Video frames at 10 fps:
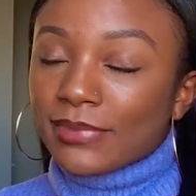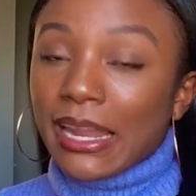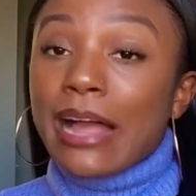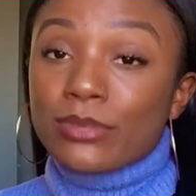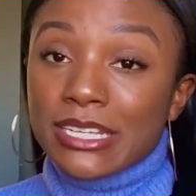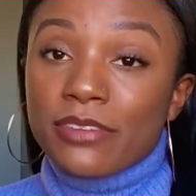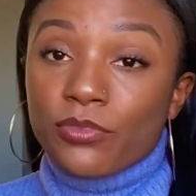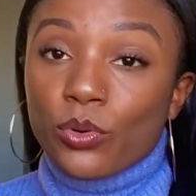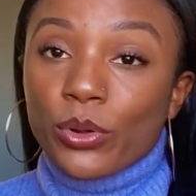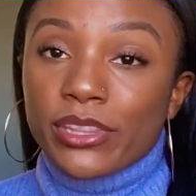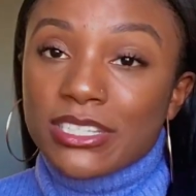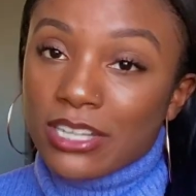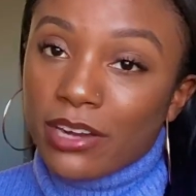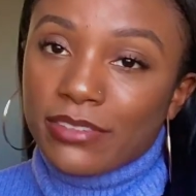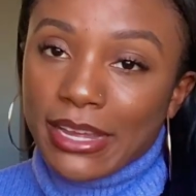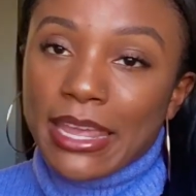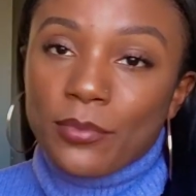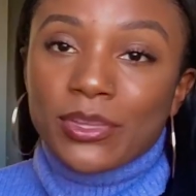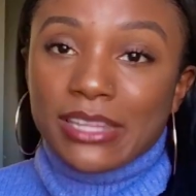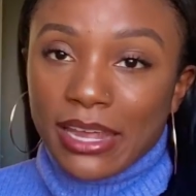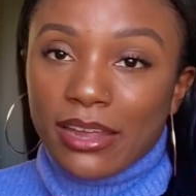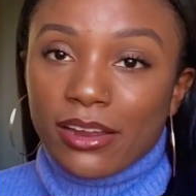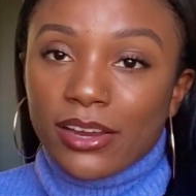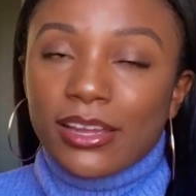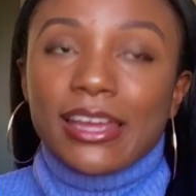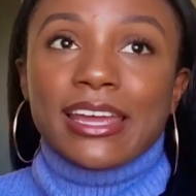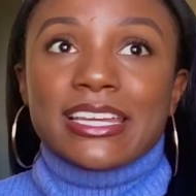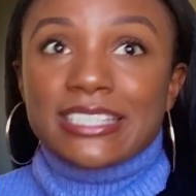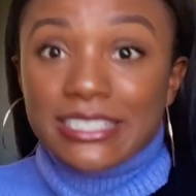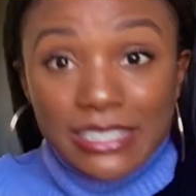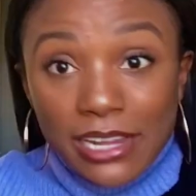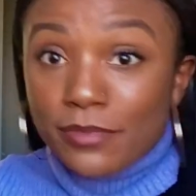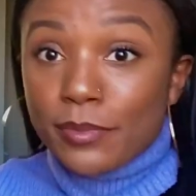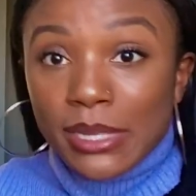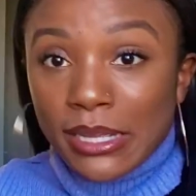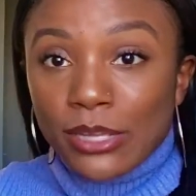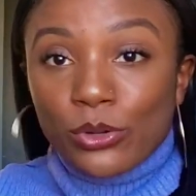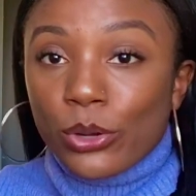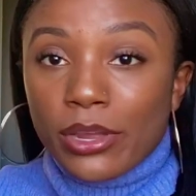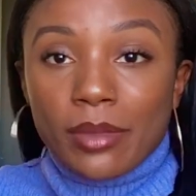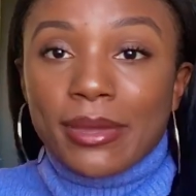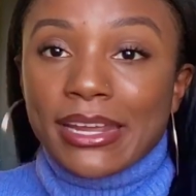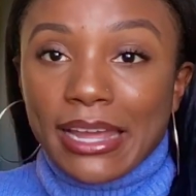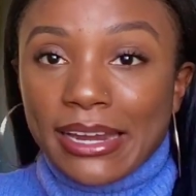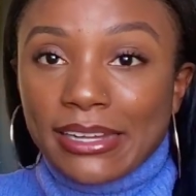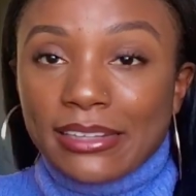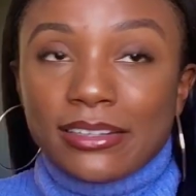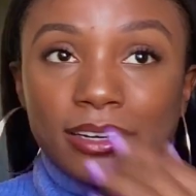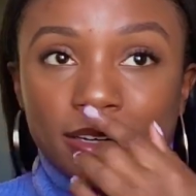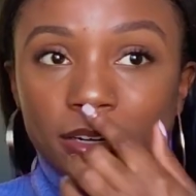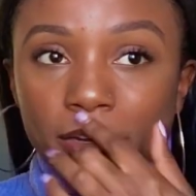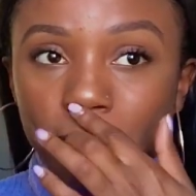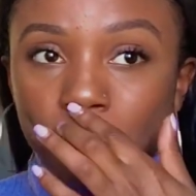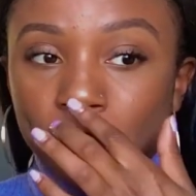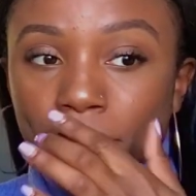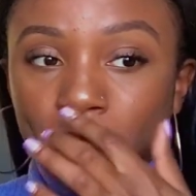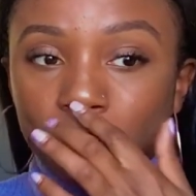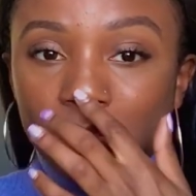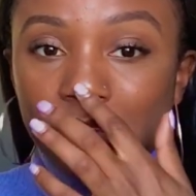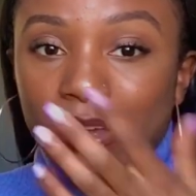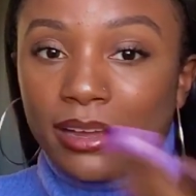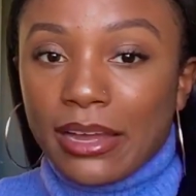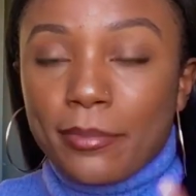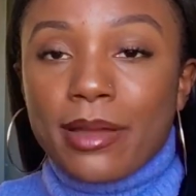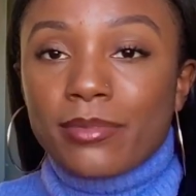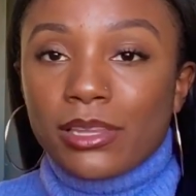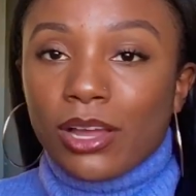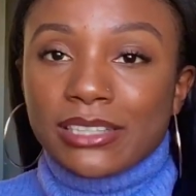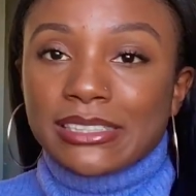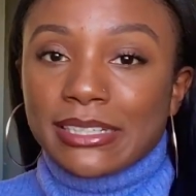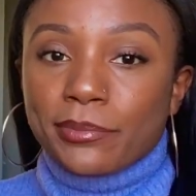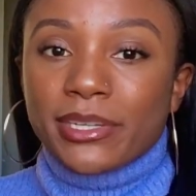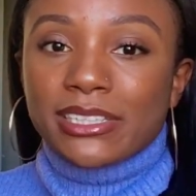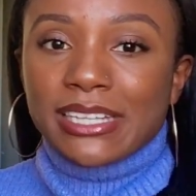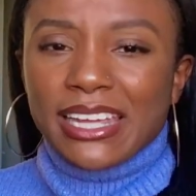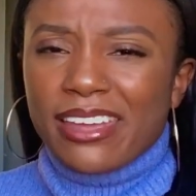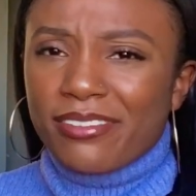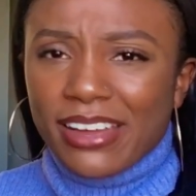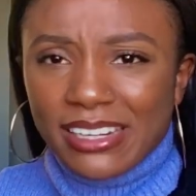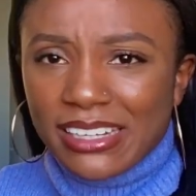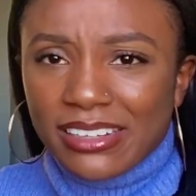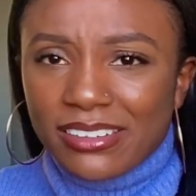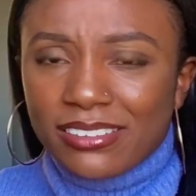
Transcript: I was looking for the scarf that came with the hair. It says love me, you know everybody got it. Um, yeah, I probably lost it because I can't find it.